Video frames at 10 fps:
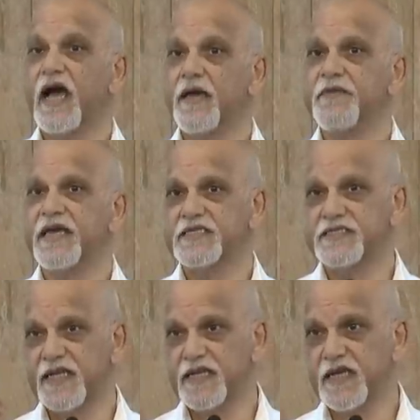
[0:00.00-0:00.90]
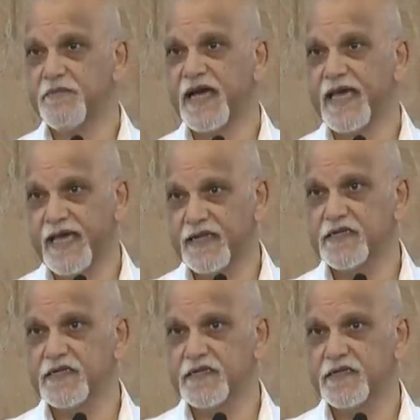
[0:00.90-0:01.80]
I'm extending my
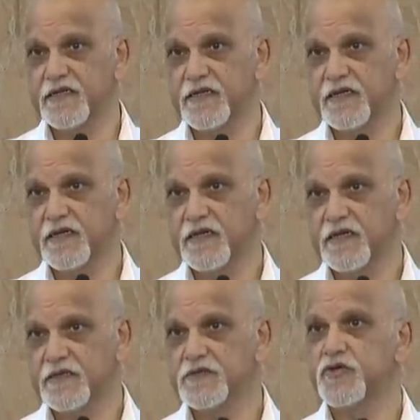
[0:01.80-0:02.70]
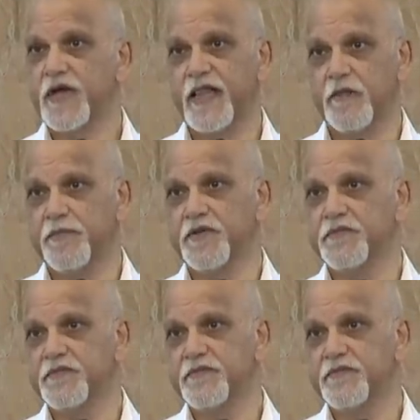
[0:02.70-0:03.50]
hand to help.